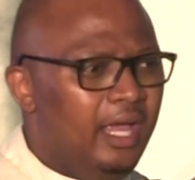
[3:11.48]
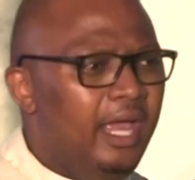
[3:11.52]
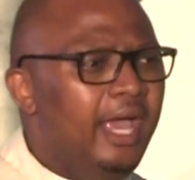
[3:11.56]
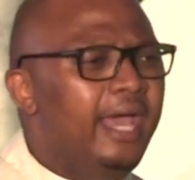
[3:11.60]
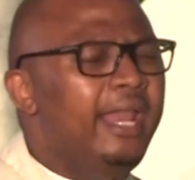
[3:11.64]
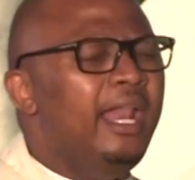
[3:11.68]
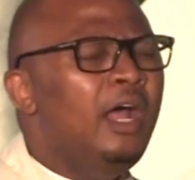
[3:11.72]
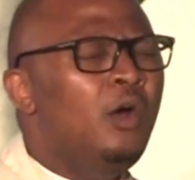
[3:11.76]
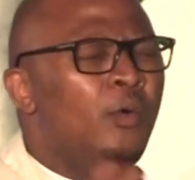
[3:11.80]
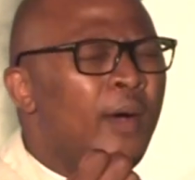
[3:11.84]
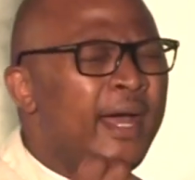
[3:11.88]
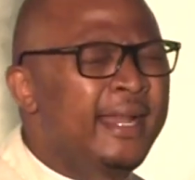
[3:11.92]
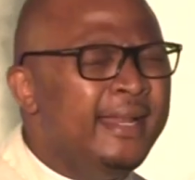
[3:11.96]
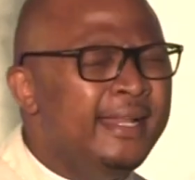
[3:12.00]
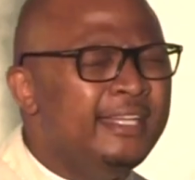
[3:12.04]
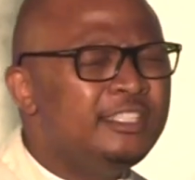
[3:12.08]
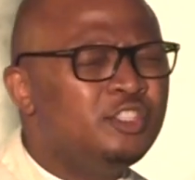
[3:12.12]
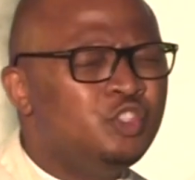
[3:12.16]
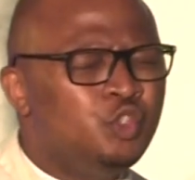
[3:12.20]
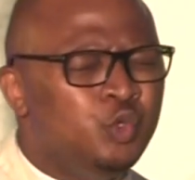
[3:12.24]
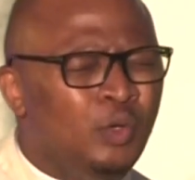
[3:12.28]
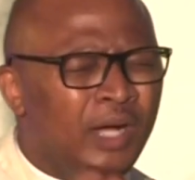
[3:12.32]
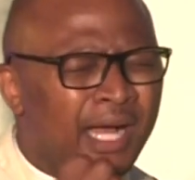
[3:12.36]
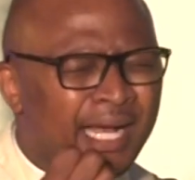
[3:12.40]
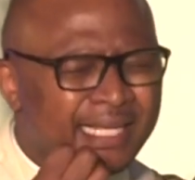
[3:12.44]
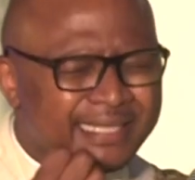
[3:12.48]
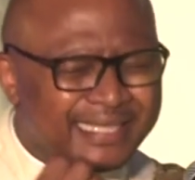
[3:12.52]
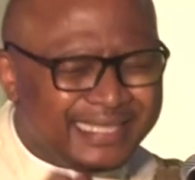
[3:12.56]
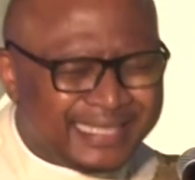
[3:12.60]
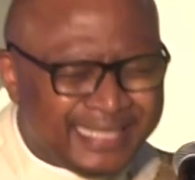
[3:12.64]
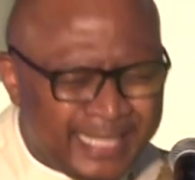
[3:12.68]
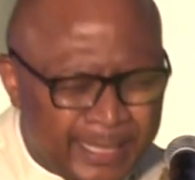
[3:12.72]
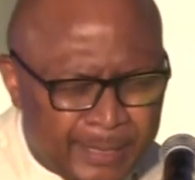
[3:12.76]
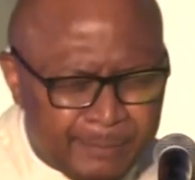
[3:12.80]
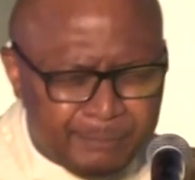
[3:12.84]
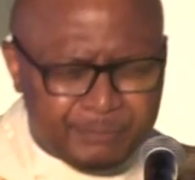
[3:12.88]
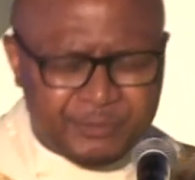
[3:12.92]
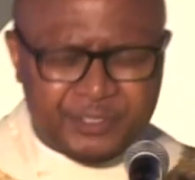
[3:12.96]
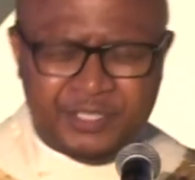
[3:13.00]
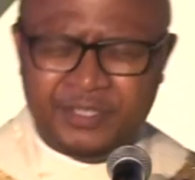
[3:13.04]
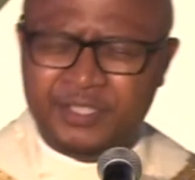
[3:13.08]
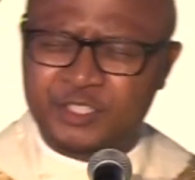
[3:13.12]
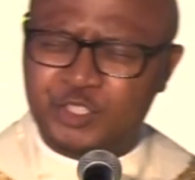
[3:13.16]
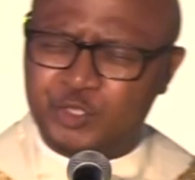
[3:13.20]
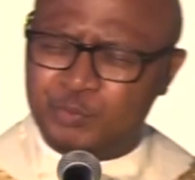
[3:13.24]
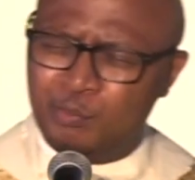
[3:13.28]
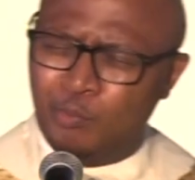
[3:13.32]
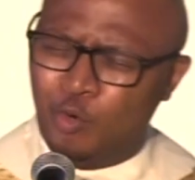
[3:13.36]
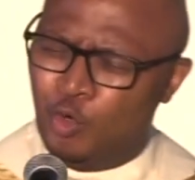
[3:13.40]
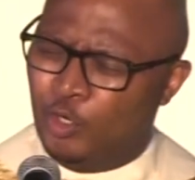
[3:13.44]
And I want us to accept
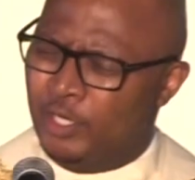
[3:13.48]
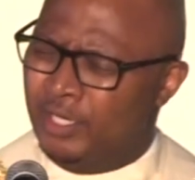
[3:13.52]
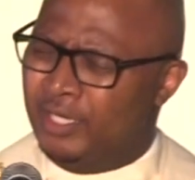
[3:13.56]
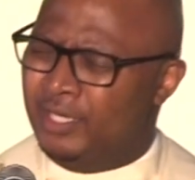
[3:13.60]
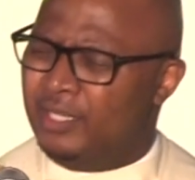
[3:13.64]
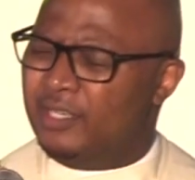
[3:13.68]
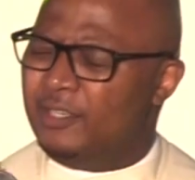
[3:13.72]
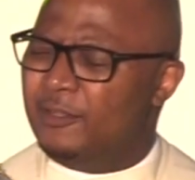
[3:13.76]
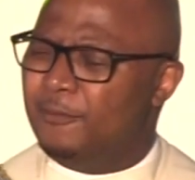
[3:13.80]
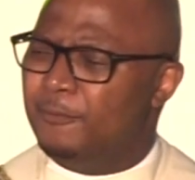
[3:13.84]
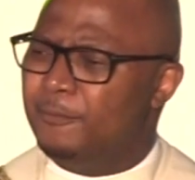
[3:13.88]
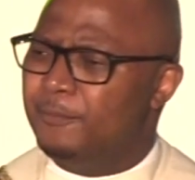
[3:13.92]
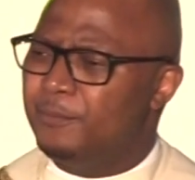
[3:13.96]
this morning